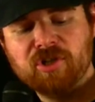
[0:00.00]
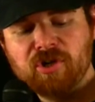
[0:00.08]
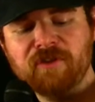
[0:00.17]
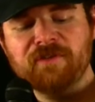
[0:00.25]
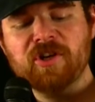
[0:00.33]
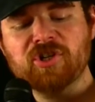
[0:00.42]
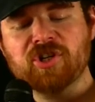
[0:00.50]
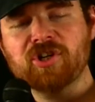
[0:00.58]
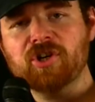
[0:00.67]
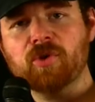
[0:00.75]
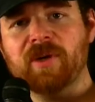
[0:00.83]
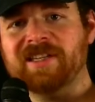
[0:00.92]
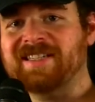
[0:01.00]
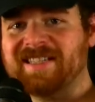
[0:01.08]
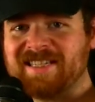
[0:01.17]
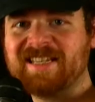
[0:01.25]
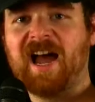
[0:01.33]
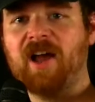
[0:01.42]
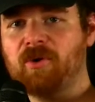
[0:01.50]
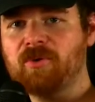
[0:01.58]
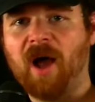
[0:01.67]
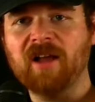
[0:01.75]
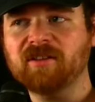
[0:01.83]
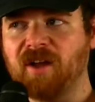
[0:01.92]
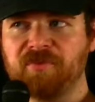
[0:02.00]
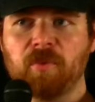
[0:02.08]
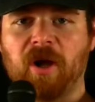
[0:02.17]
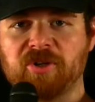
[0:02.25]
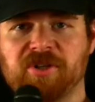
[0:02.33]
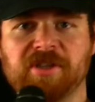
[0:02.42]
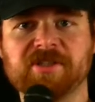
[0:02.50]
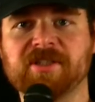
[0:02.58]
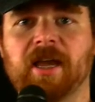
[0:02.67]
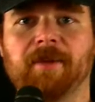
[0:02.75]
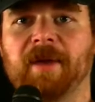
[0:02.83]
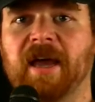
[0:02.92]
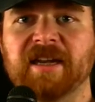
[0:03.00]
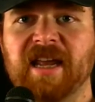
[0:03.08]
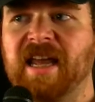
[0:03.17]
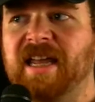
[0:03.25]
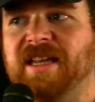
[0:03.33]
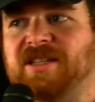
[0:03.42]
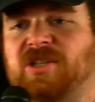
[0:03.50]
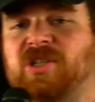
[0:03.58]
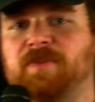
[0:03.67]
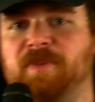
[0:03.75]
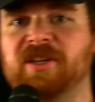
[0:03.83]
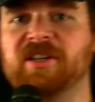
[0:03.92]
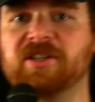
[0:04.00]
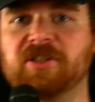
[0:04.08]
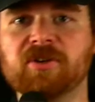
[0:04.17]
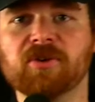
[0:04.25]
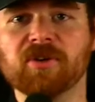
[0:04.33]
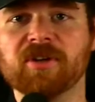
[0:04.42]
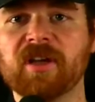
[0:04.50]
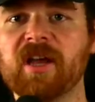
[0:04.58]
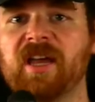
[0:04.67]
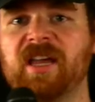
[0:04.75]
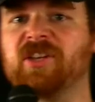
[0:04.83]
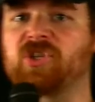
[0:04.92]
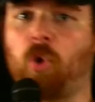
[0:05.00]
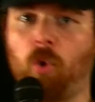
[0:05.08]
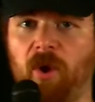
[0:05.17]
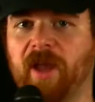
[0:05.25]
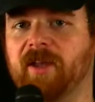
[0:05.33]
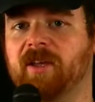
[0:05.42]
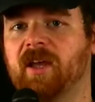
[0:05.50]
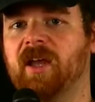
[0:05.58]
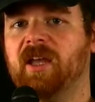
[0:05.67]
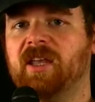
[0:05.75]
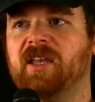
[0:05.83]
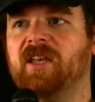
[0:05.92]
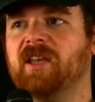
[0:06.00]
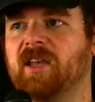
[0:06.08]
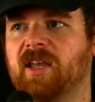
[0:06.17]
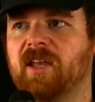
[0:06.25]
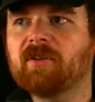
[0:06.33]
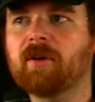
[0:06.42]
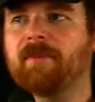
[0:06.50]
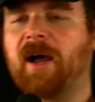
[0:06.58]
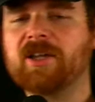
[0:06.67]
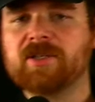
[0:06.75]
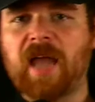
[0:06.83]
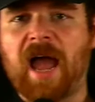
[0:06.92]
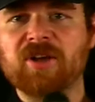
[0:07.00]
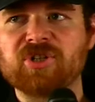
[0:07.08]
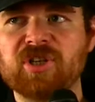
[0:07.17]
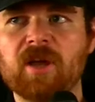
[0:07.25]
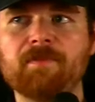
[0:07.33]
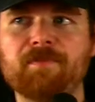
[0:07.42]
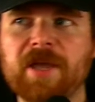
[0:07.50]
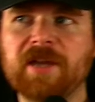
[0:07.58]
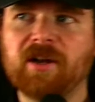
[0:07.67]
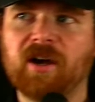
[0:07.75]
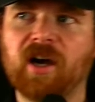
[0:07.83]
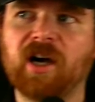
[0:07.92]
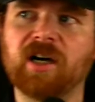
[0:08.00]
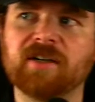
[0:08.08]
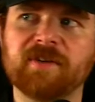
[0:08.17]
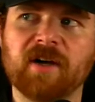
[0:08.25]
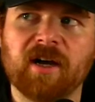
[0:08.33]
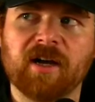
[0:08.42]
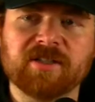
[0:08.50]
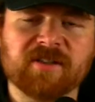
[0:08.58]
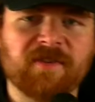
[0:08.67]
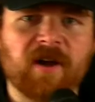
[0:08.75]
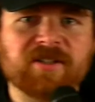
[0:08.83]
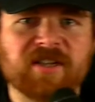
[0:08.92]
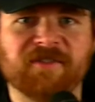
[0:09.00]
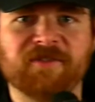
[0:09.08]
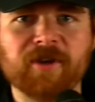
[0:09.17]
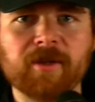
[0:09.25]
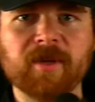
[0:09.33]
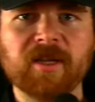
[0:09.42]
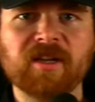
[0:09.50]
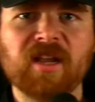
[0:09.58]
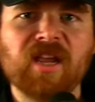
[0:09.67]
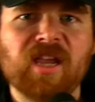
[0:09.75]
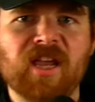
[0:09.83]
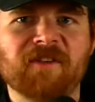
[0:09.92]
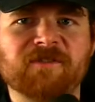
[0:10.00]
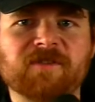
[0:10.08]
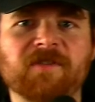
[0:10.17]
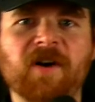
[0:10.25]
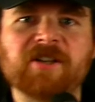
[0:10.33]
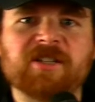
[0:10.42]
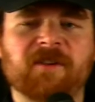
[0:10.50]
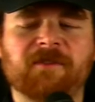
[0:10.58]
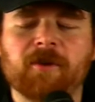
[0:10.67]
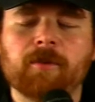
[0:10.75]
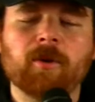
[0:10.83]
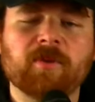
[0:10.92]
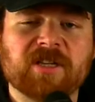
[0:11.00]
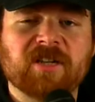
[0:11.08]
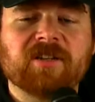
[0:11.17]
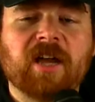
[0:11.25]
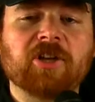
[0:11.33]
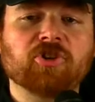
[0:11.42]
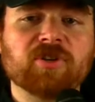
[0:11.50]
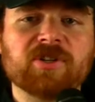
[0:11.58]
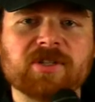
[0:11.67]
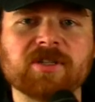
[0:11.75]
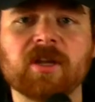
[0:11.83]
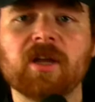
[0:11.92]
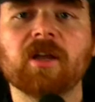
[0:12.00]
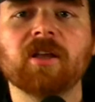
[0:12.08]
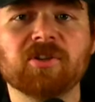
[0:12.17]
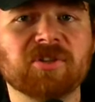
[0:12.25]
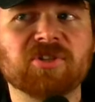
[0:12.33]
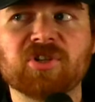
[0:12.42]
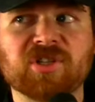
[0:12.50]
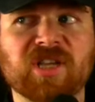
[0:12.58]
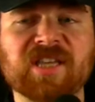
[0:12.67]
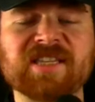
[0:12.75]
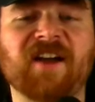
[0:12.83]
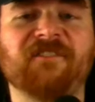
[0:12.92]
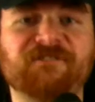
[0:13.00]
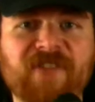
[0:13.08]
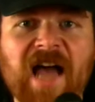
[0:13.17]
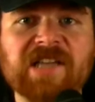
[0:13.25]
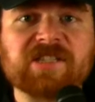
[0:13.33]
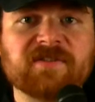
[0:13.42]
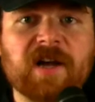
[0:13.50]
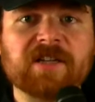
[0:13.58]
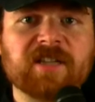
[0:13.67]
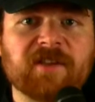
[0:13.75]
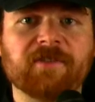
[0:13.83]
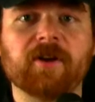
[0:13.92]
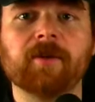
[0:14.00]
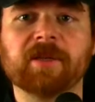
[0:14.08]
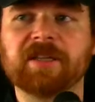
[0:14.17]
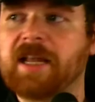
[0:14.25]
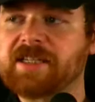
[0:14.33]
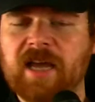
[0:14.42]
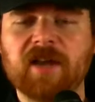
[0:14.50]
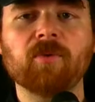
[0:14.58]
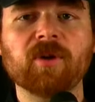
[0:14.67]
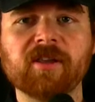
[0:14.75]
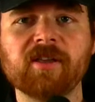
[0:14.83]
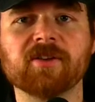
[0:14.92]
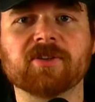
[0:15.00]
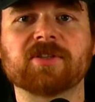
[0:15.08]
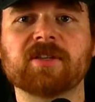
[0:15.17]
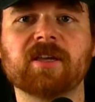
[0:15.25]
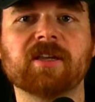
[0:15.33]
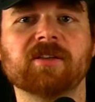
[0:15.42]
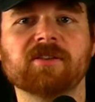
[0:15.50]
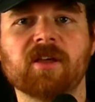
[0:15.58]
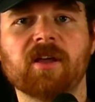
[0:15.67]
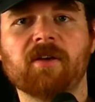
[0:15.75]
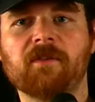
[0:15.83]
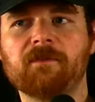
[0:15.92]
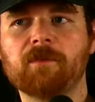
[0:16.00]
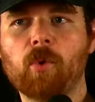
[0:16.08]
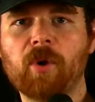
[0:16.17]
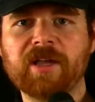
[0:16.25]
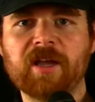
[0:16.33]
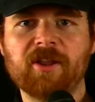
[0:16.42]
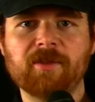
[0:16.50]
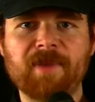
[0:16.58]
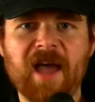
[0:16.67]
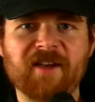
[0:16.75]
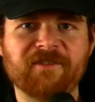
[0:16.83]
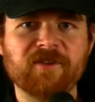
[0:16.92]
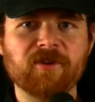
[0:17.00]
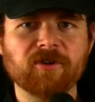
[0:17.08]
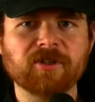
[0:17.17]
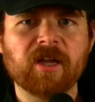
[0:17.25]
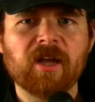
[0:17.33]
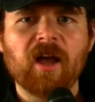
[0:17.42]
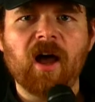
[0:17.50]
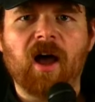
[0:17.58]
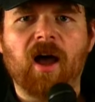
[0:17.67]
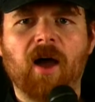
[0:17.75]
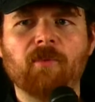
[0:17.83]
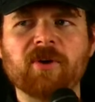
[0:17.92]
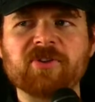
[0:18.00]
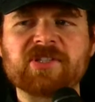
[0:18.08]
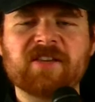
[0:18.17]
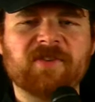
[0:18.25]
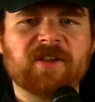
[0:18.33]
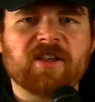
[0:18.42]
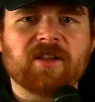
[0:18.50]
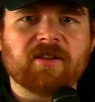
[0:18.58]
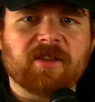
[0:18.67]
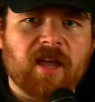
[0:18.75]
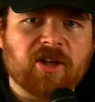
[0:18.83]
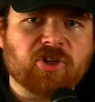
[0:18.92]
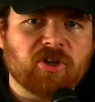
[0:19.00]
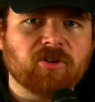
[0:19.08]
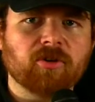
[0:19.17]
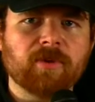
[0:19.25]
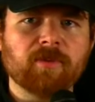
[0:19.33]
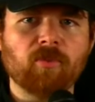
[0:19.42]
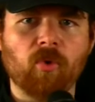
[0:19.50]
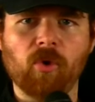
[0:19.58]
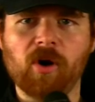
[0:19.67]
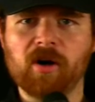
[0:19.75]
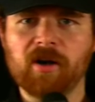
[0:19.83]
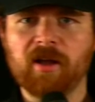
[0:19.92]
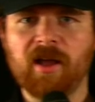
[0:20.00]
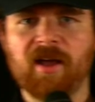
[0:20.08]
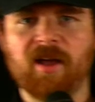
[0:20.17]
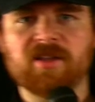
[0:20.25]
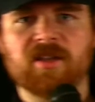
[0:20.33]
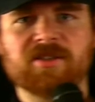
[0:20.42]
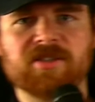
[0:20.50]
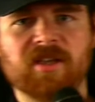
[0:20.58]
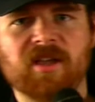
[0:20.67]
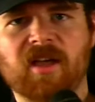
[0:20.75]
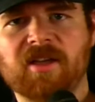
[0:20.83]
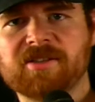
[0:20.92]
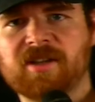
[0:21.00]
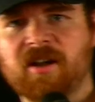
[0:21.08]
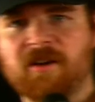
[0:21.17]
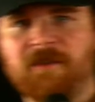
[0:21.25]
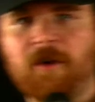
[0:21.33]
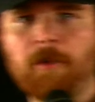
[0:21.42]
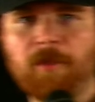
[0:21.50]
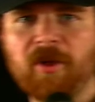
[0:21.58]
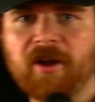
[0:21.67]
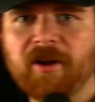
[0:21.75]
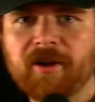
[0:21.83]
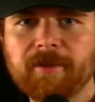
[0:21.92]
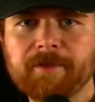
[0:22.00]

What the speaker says: Good vision, good quickness. This is a guy who I loved watching his tape, man. He's a speedy dude. He's quick. He reminds me actually a bit of Devontae Freeman. If Devontae Freeman was on nitrous, he's like a fast Devontae Freeman. That's kind of what he is. Quick out of the backfield. I want to see if he can catch a little bit more as an NFL player.